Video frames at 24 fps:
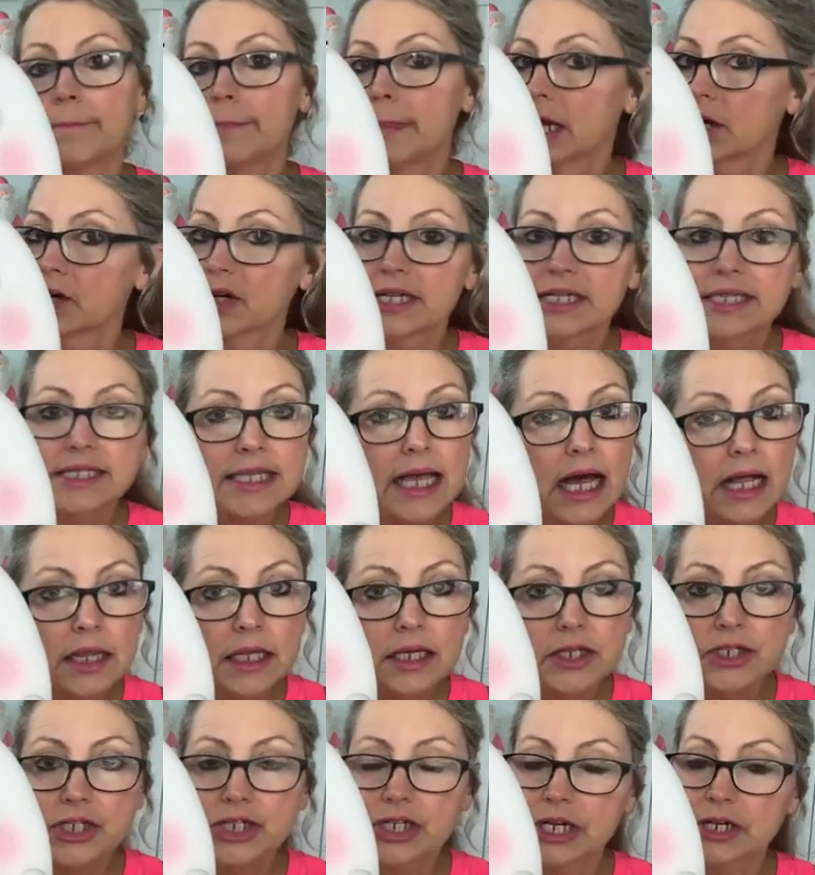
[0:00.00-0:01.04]

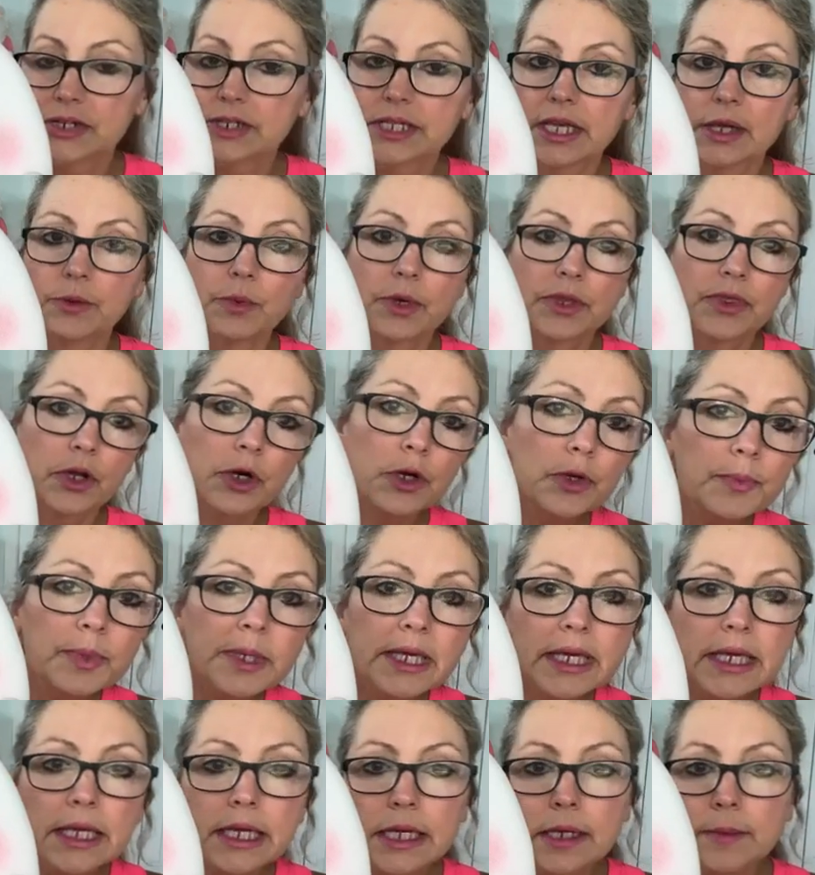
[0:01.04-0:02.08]
Maricela shares it with her
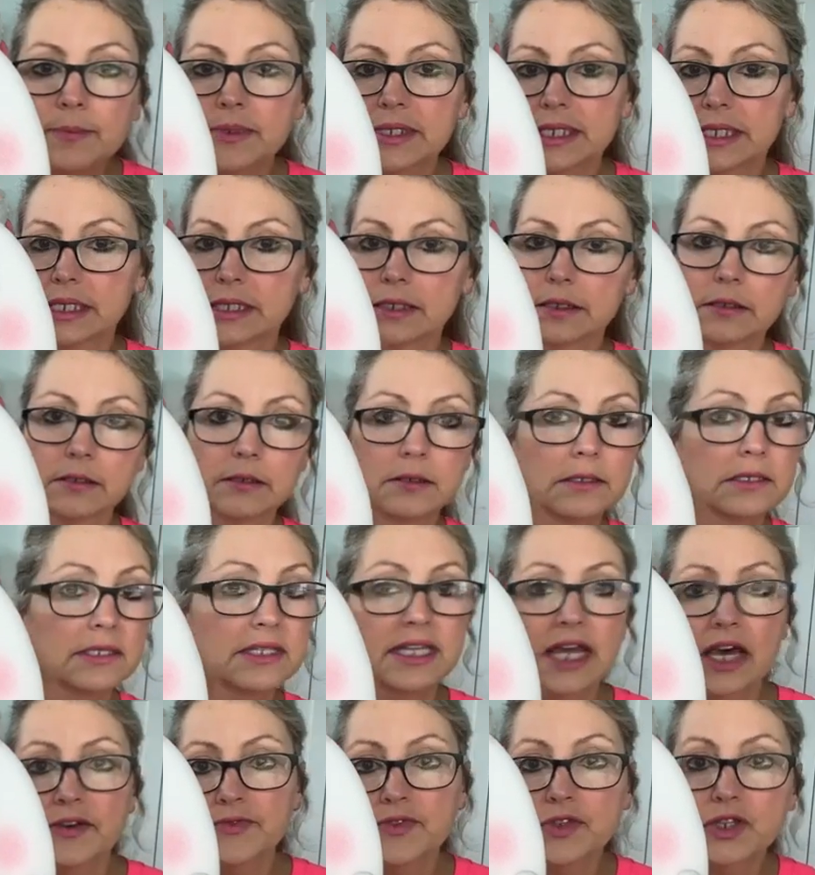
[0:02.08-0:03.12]
peeps and
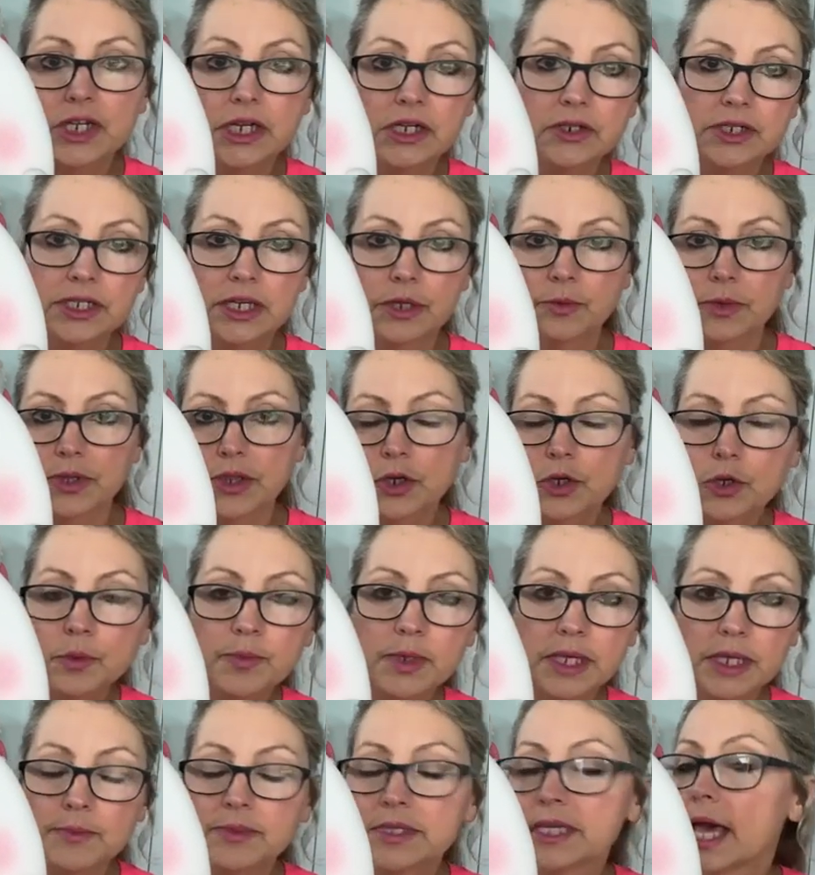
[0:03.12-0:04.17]
Steph shares it with her
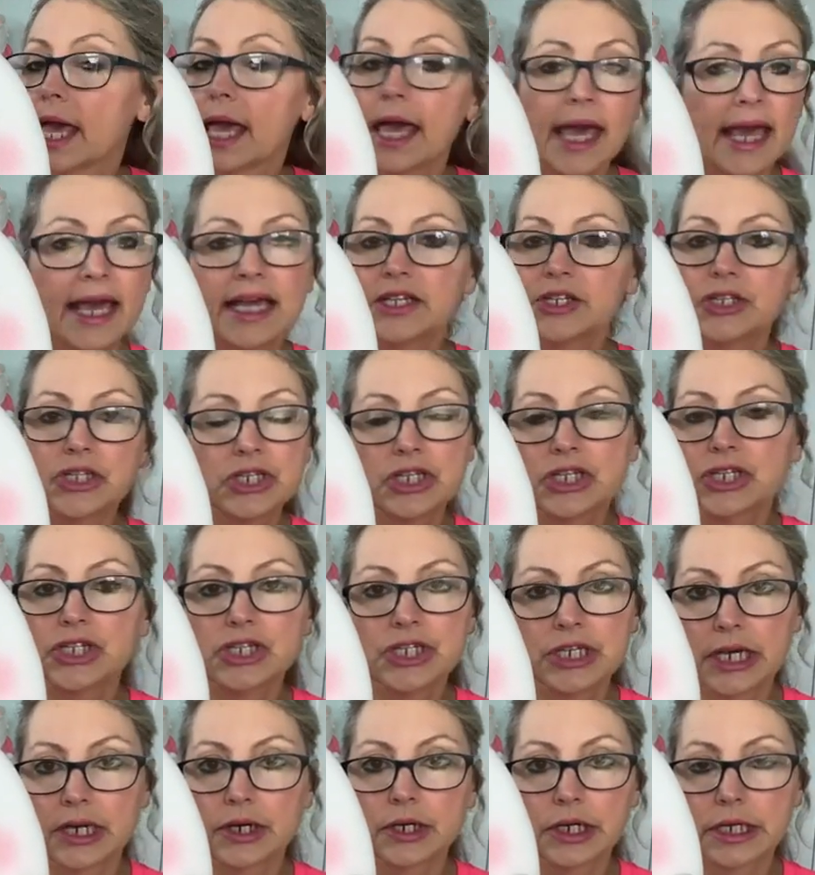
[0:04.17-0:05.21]
peeps, it's
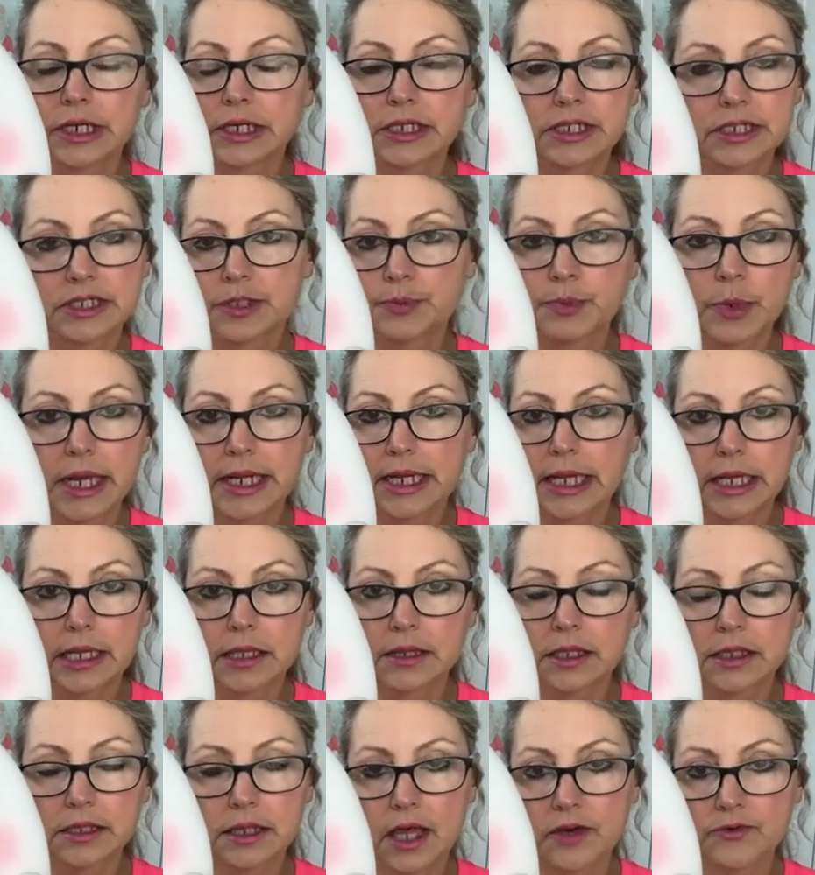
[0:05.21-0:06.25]
just
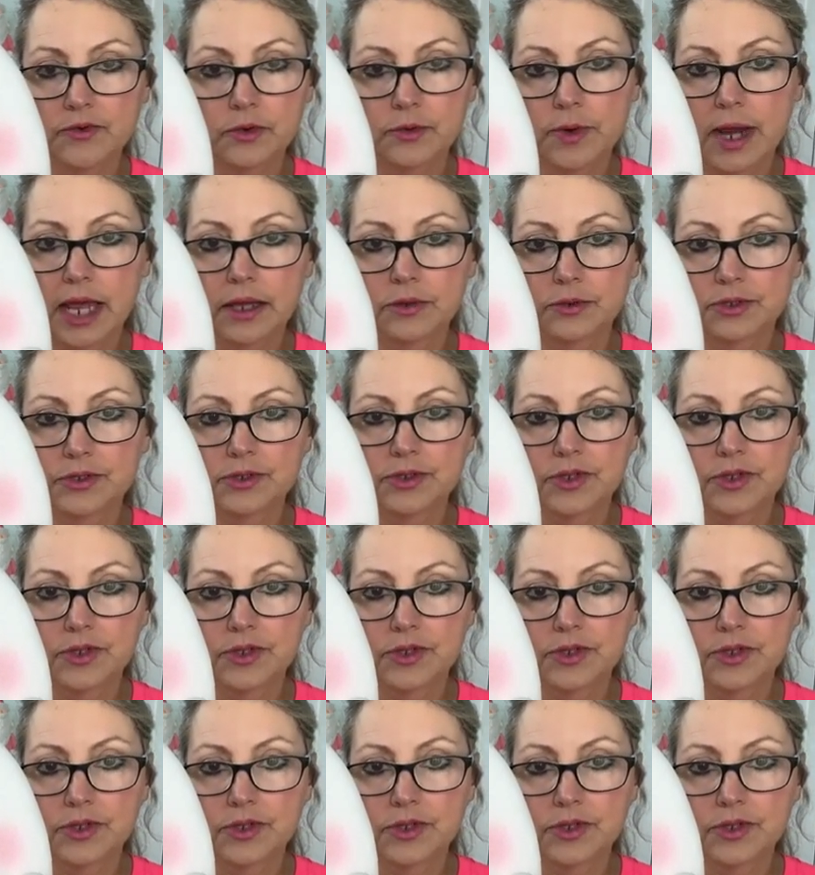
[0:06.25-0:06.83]
spreading the love around.